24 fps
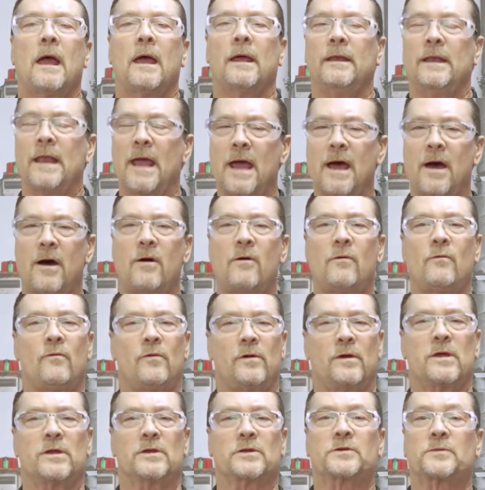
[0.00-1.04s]
And now we're
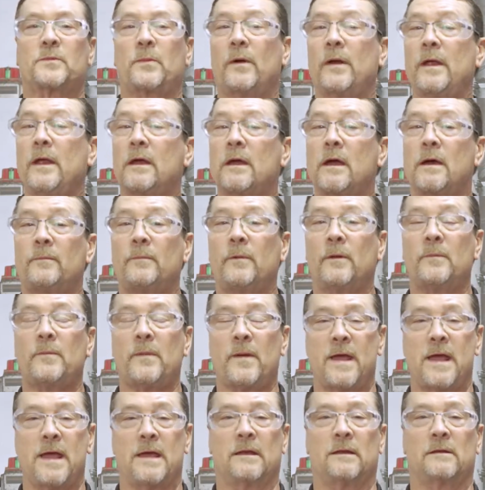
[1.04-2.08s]
going to spray a couple of
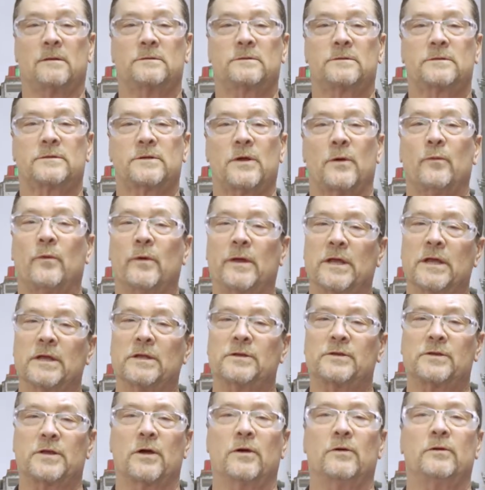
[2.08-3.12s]
panels so we can
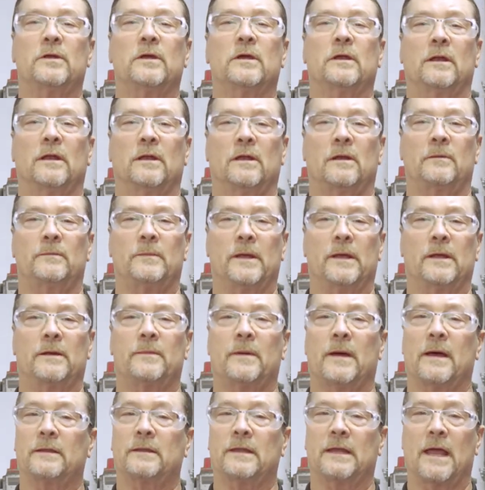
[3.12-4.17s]
show you a little bit
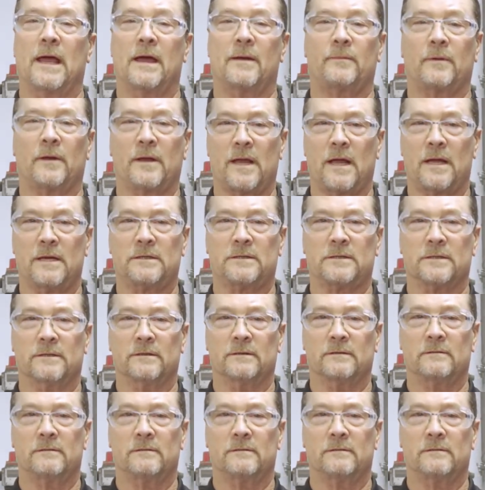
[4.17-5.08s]
about the application.